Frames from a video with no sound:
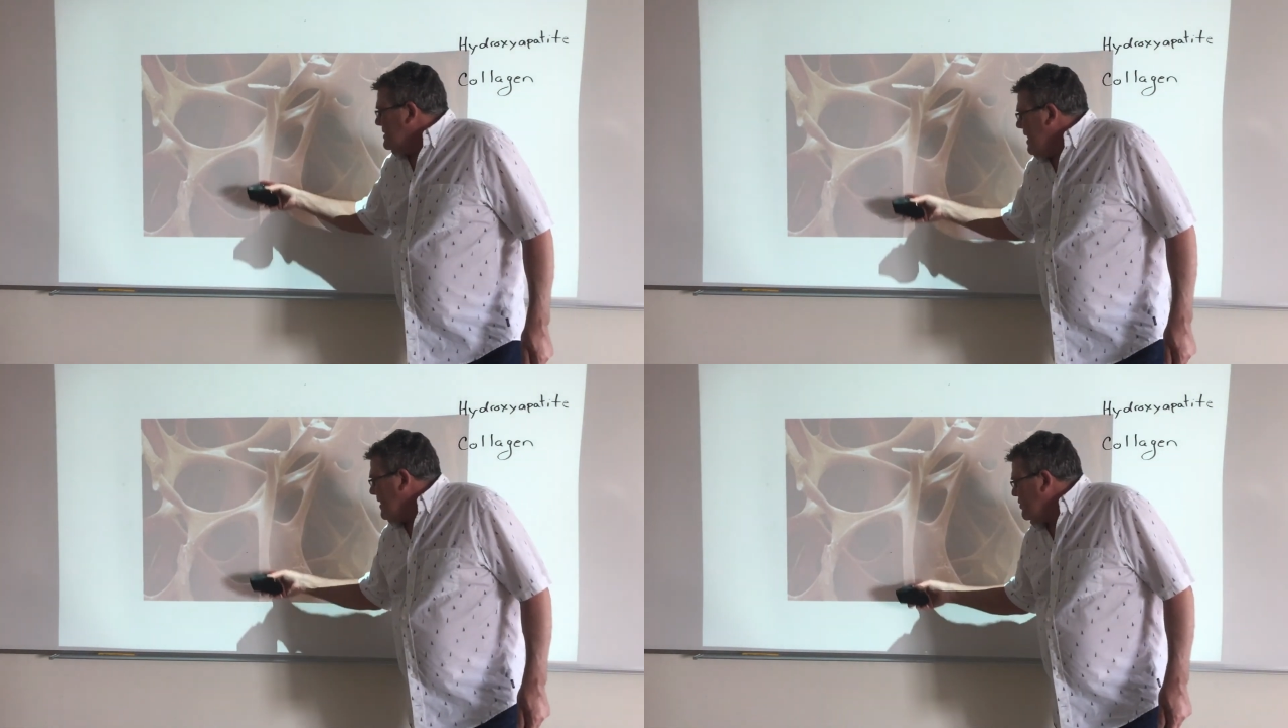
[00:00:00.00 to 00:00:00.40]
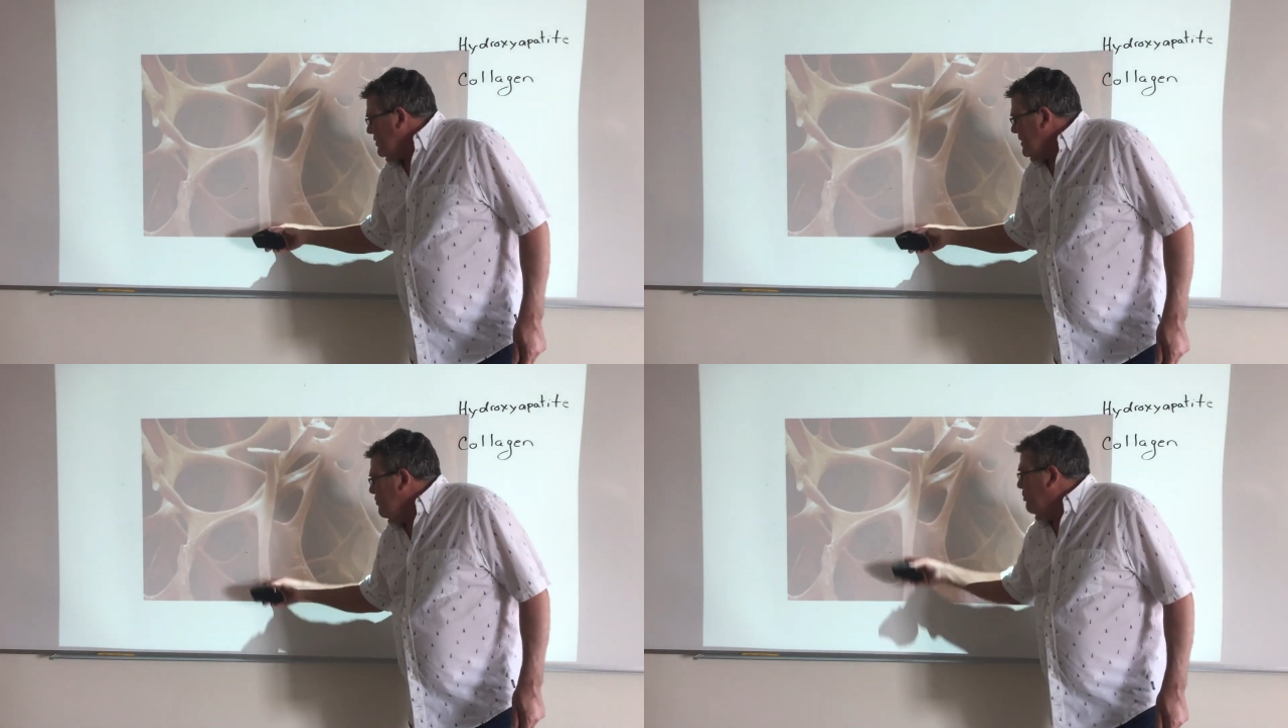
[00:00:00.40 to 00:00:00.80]

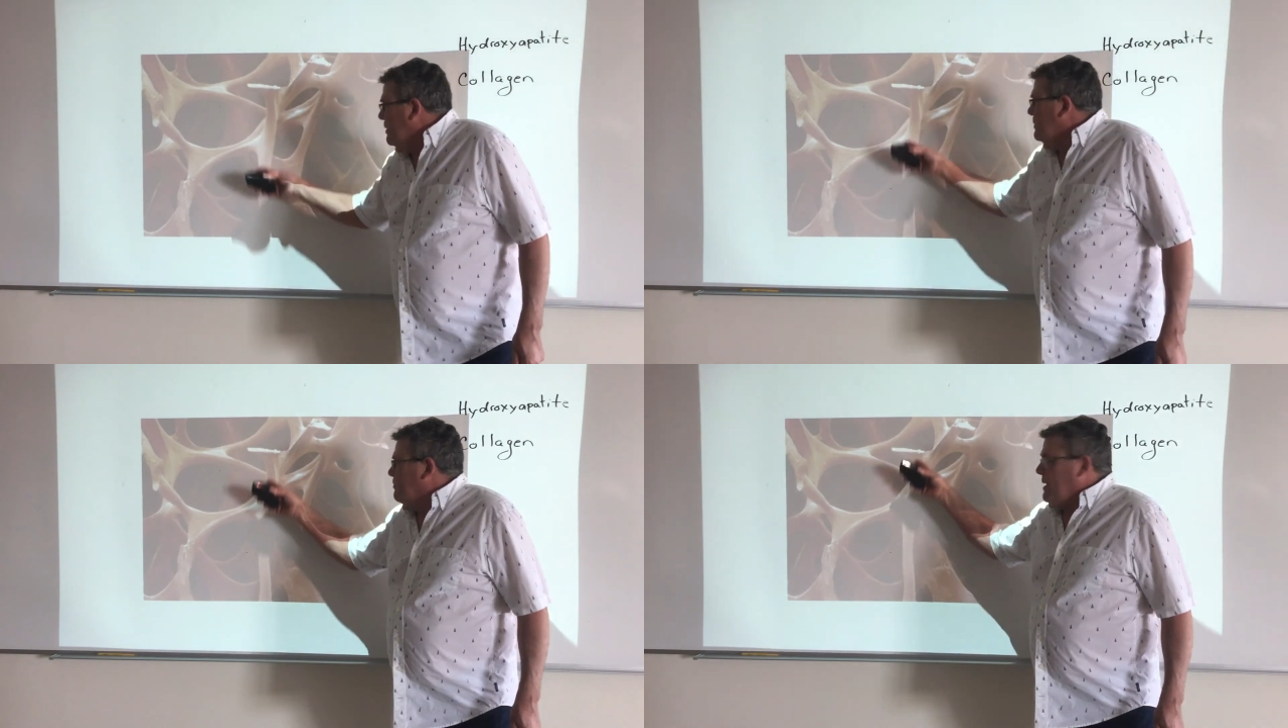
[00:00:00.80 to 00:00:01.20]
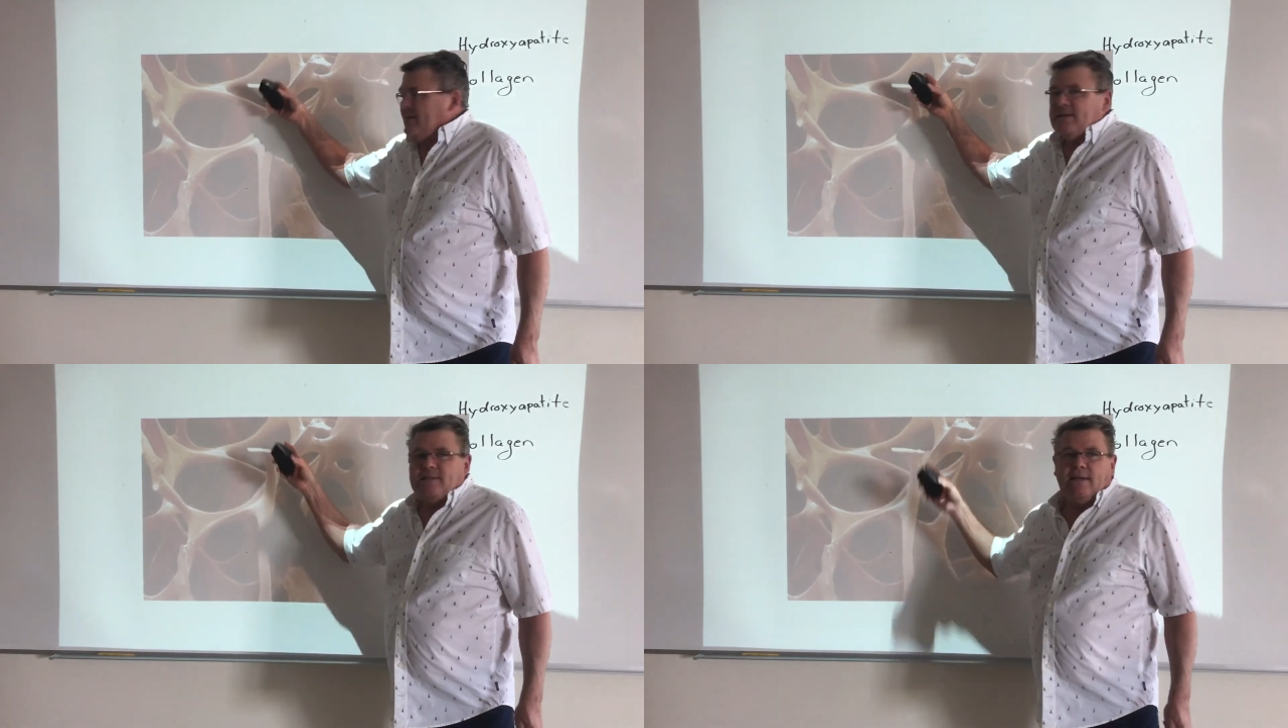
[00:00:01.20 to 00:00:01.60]
actually built by
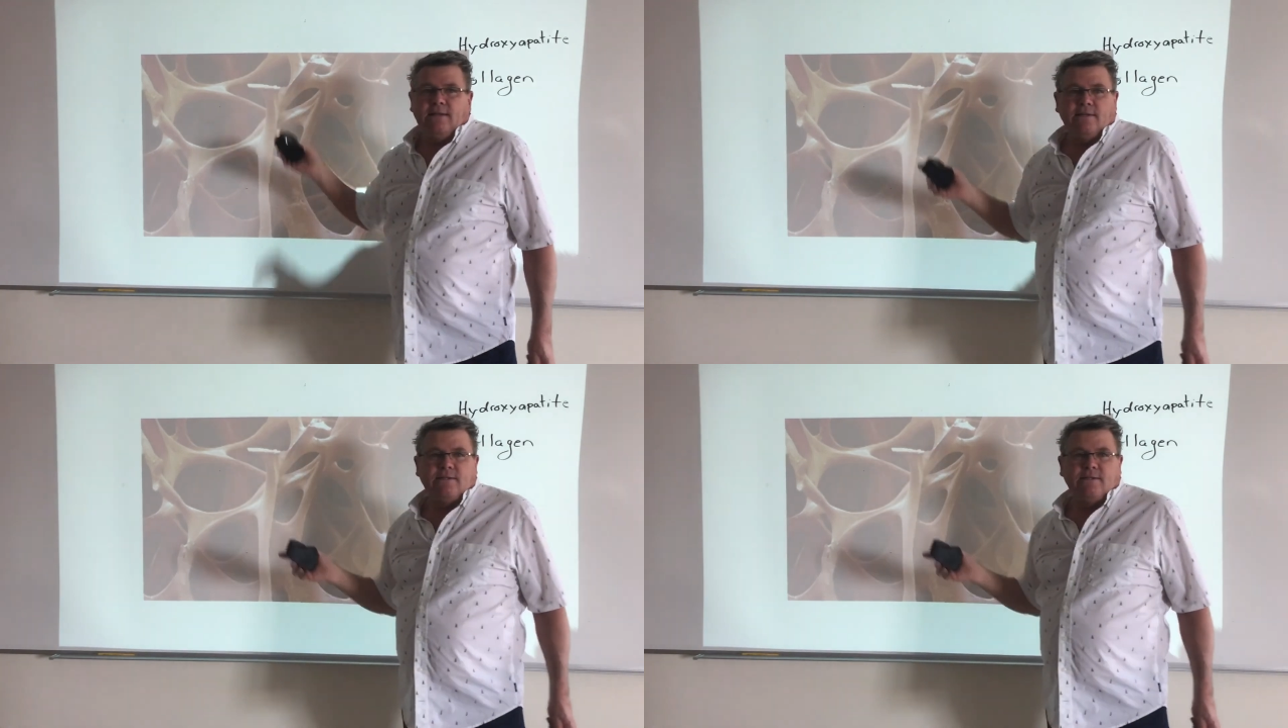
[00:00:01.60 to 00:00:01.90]
the cells